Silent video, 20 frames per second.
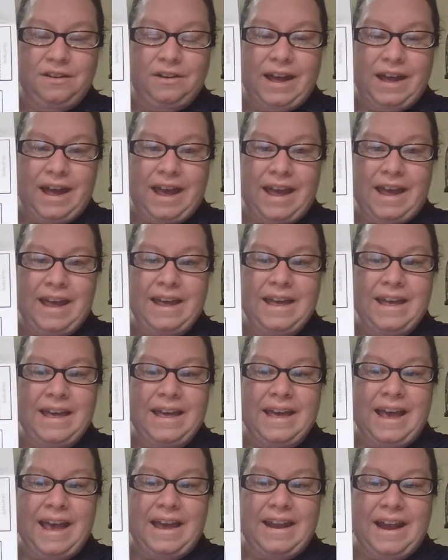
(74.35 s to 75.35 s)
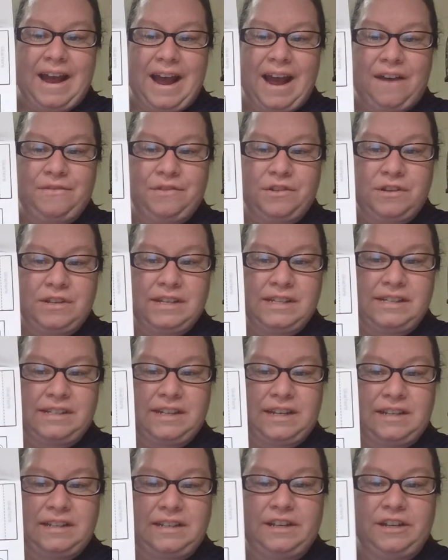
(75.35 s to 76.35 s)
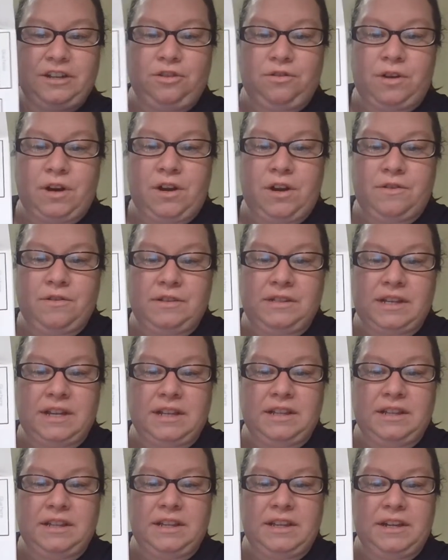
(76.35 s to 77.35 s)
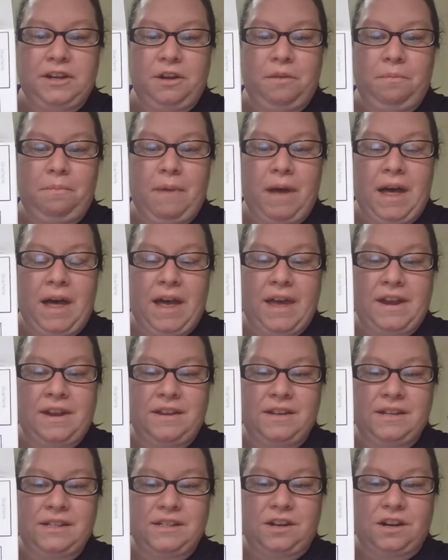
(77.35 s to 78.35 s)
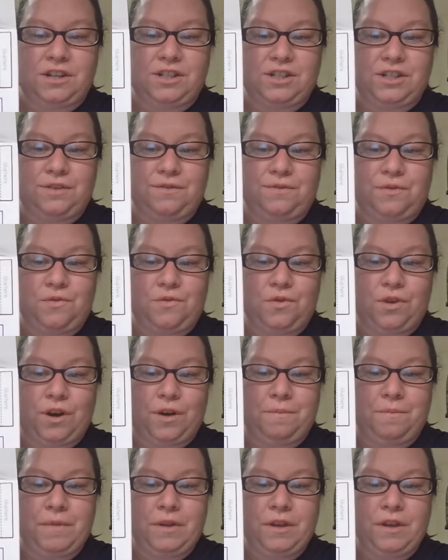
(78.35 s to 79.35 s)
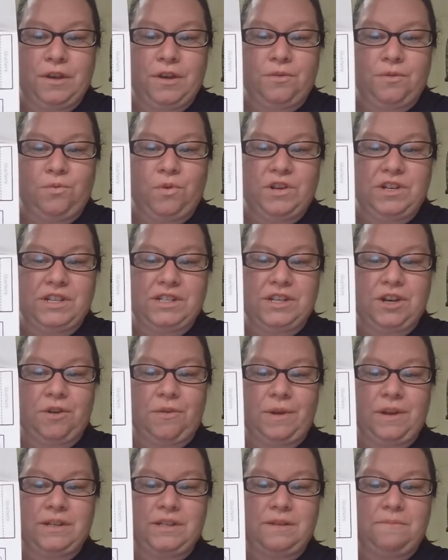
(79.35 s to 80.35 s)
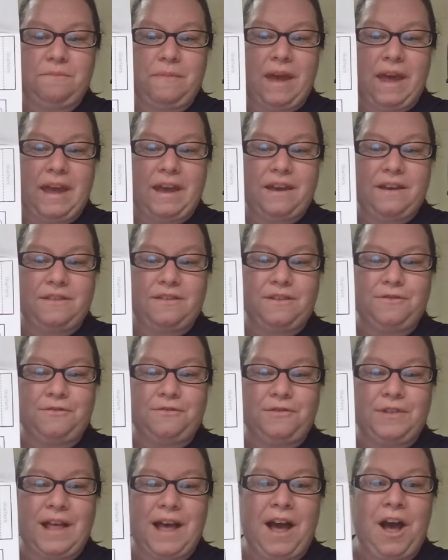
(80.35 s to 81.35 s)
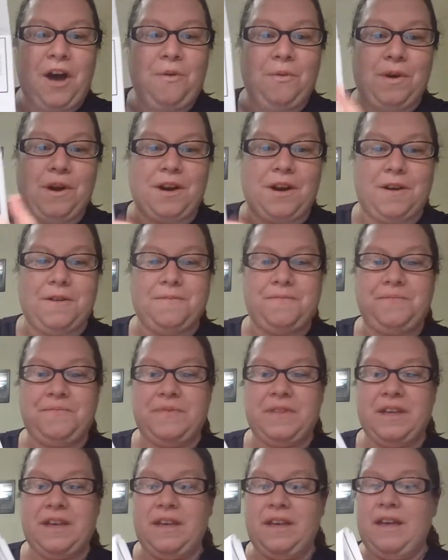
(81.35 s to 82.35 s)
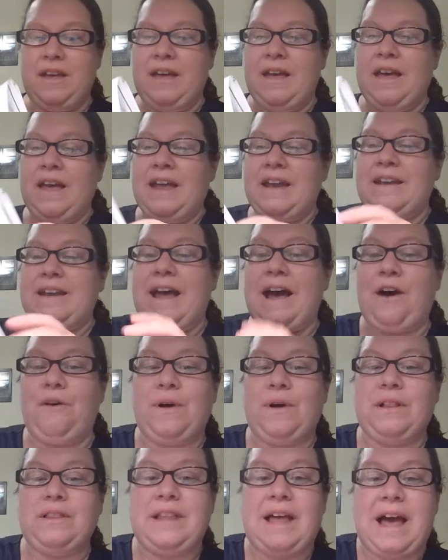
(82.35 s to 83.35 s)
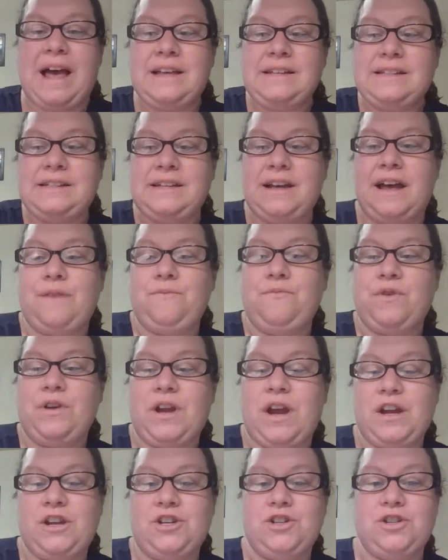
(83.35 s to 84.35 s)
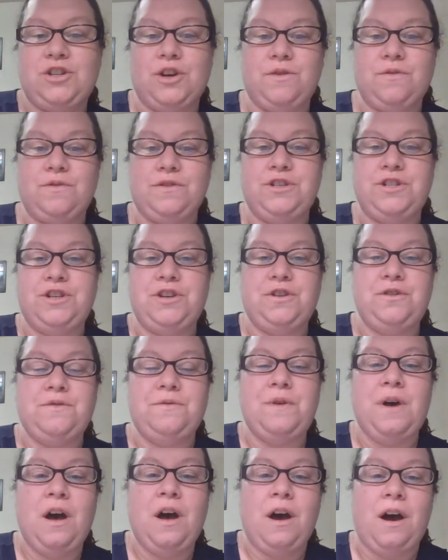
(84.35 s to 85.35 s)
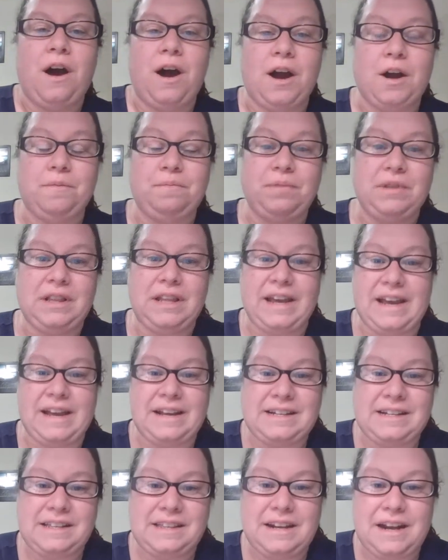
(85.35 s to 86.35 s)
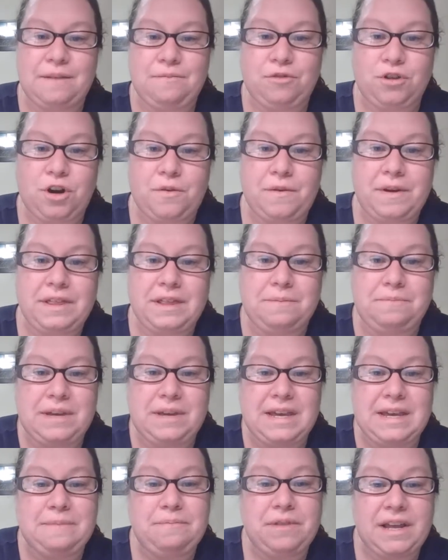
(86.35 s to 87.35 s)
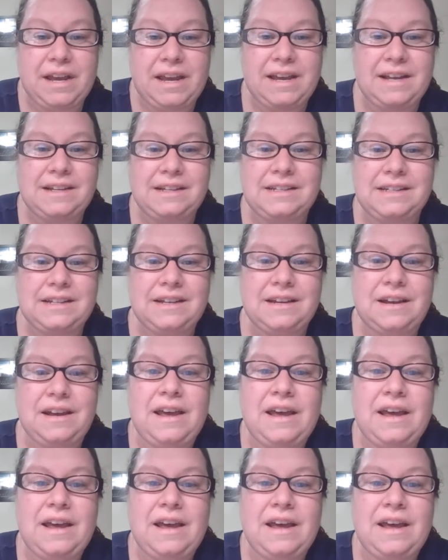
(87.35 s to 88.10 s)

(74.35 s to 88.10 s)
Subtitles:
okay? And after the seedling grows, a little bud starts to form, which is going to make the flower. Now, last time when I showed you our plant that I'm growing, the pea plant,